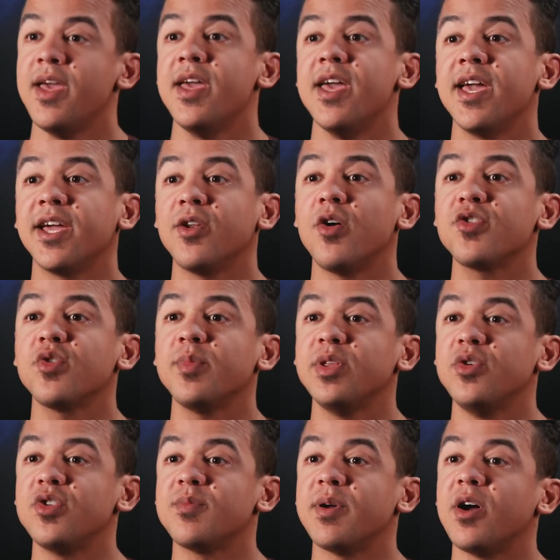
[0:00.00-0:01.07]
It can also be
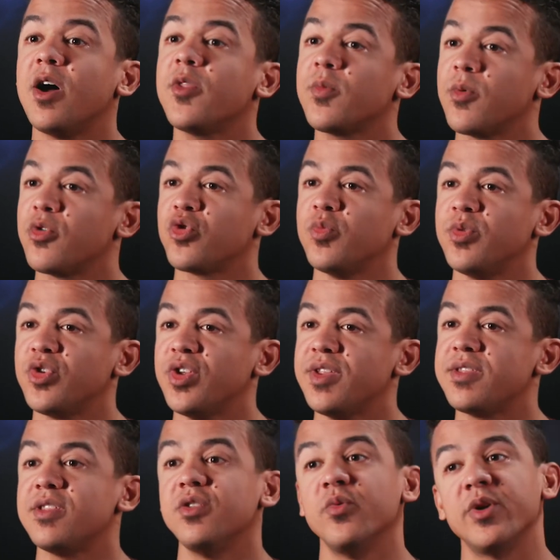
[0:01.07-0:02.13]
used by other virtual
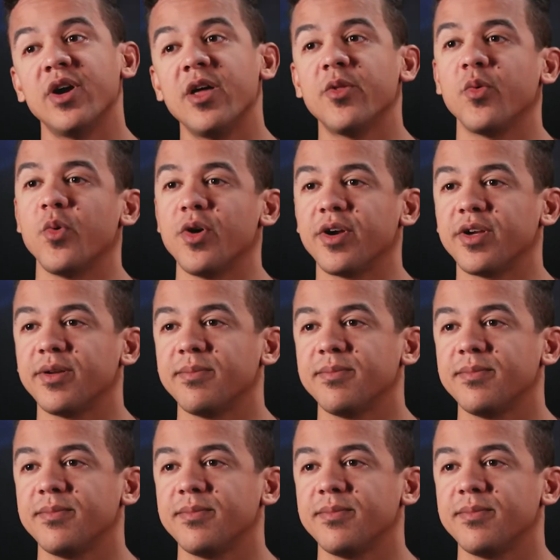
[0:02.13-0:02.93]
machines doing other work.